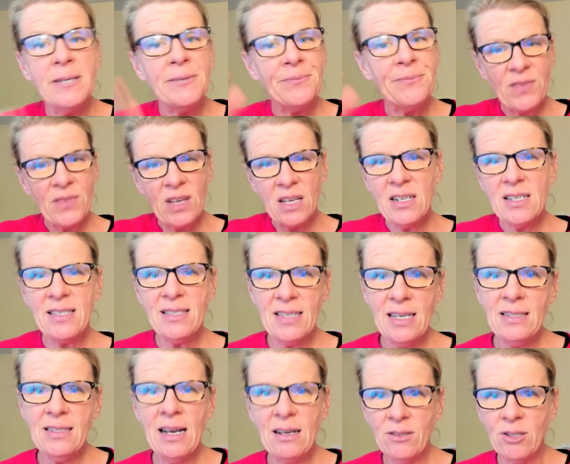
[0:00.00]
Going to sit
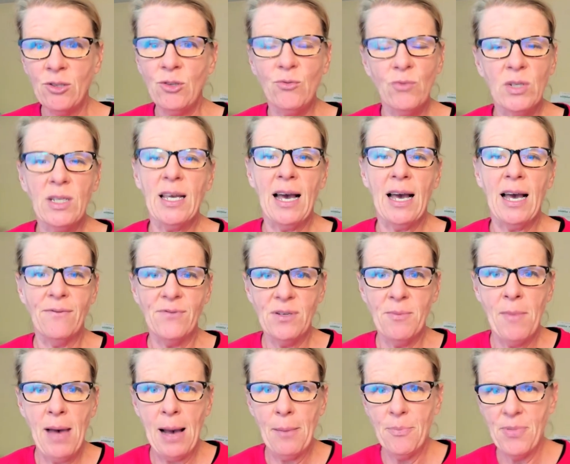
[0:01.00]
down and you really have to
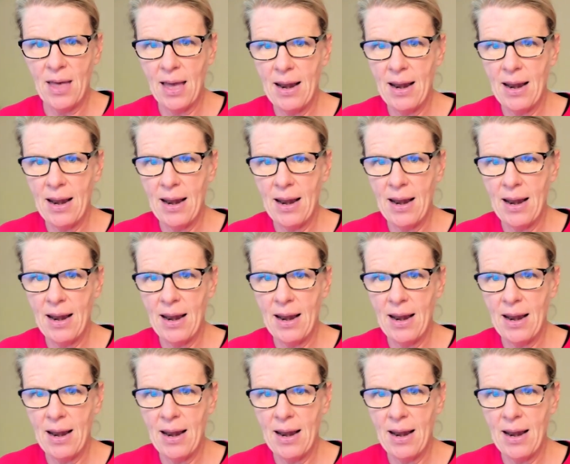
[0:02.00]
map that